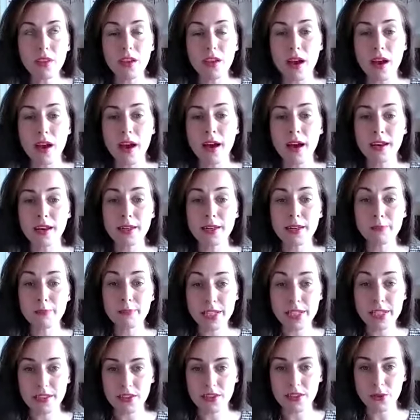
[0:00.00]
and a
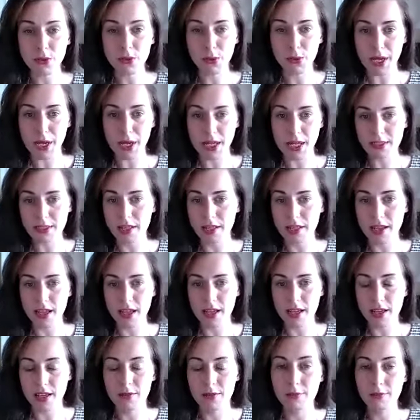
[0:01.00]
business owner is that
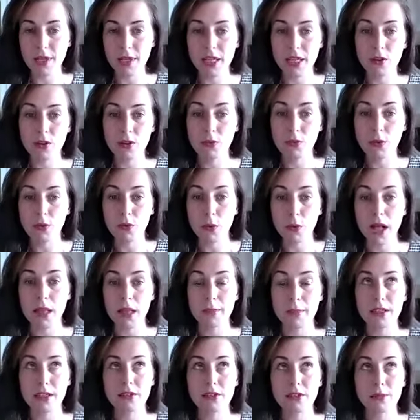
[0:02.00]
it can be
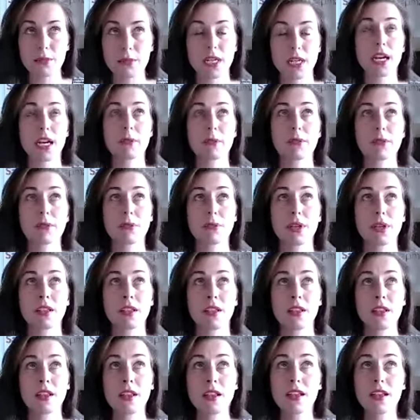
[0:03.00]
overwhelming sometimes with
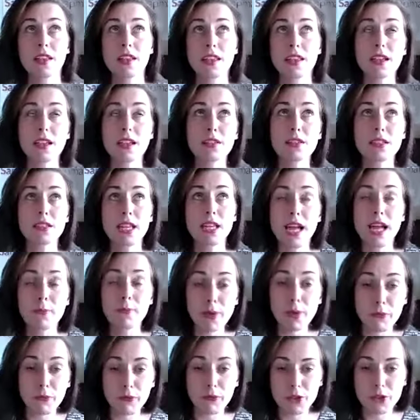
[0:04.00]
things, the
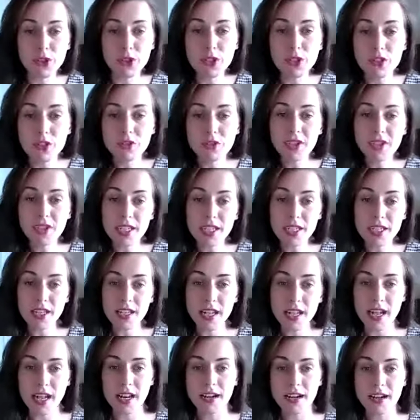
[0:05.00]
admin for children
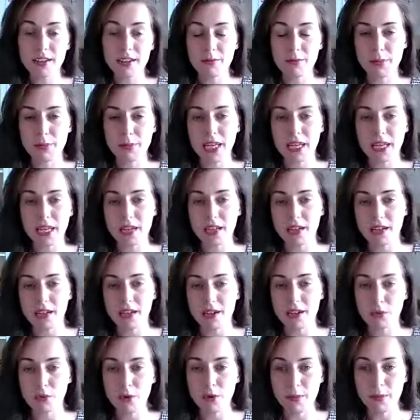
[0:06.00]
and being
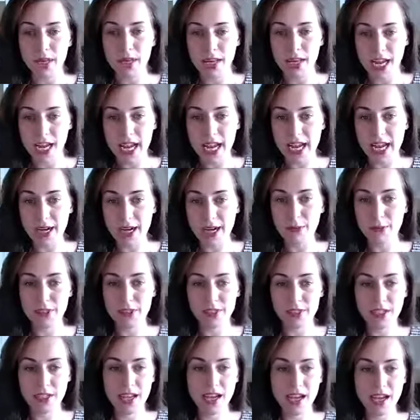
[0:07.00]
a woman in the
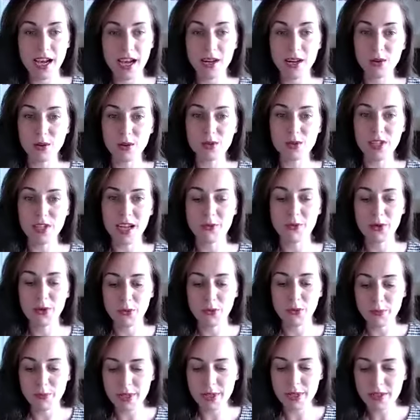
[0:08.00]
house and also having
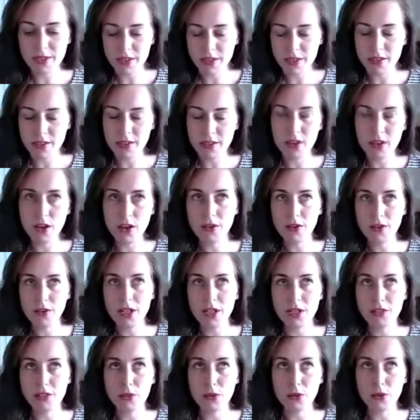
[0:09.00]
your own business. There's a lot of
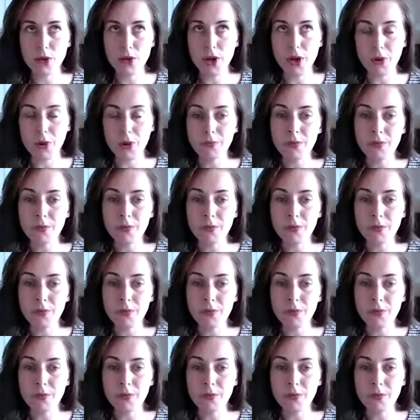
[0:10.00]
things going on.